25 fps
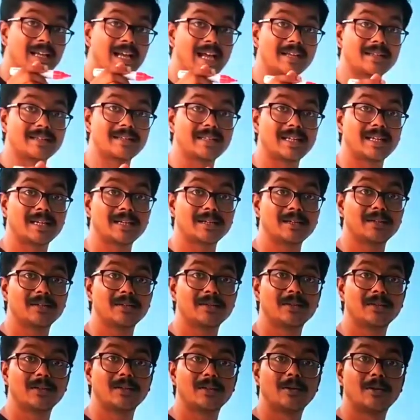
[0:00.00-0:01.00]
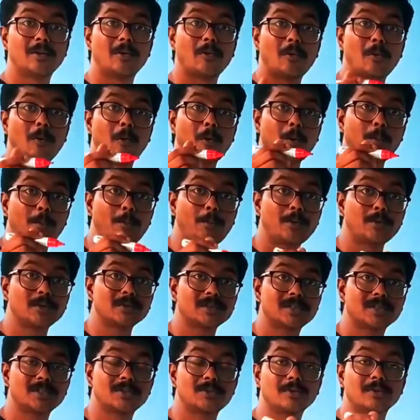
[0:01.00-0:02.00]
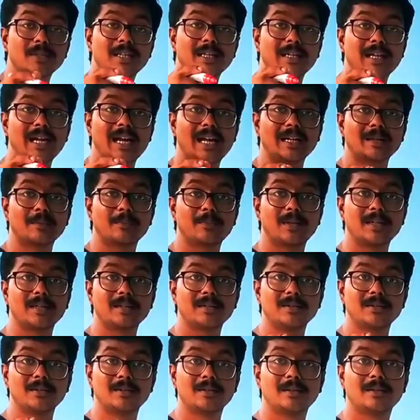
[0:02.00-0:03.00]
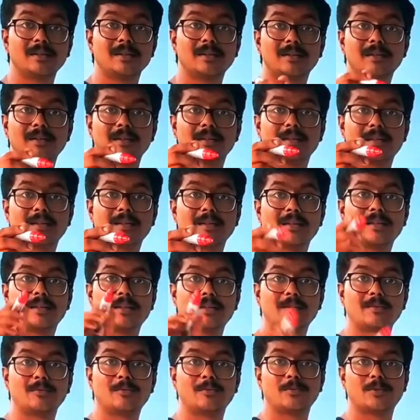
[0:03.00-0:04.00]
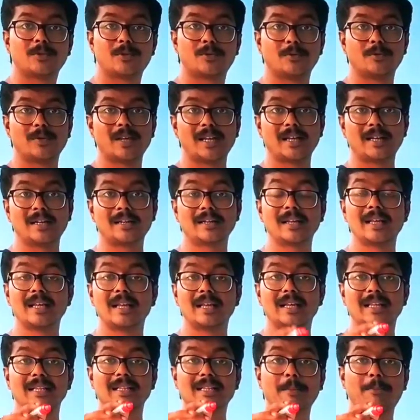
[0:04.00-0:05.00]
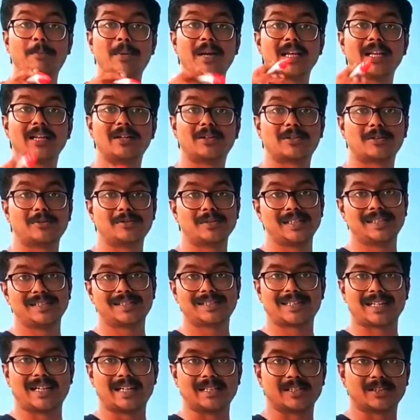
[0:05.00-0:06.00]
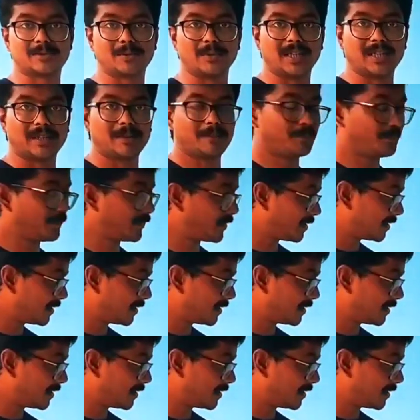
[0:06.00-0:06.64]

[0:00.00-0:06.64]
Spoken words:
attacked opposite to the carbon to where the pi electron is transferred.